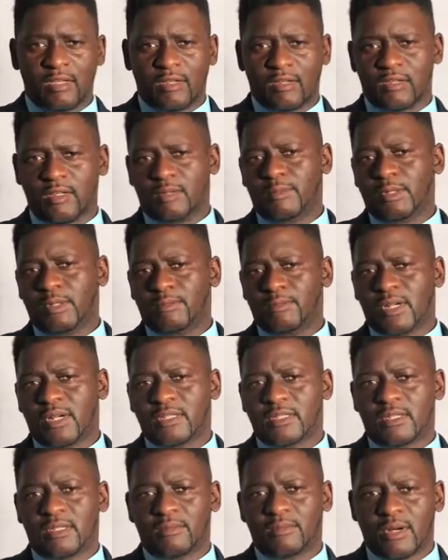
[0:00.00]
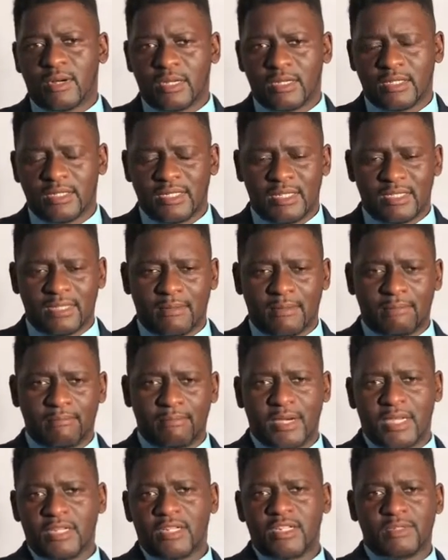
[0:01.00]
Global branding and marketing is a
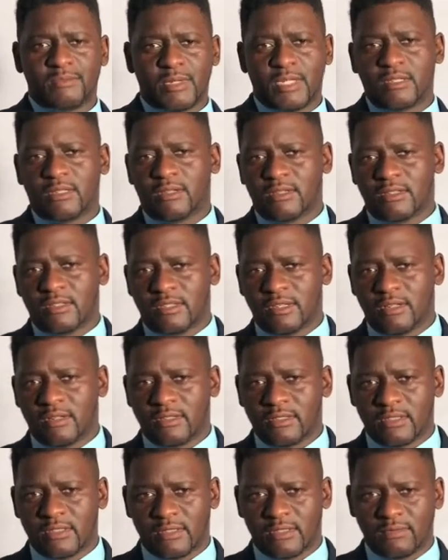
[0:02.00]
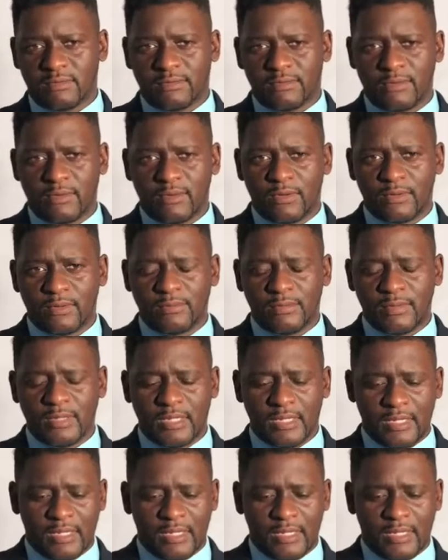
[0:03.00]
management consultancy firm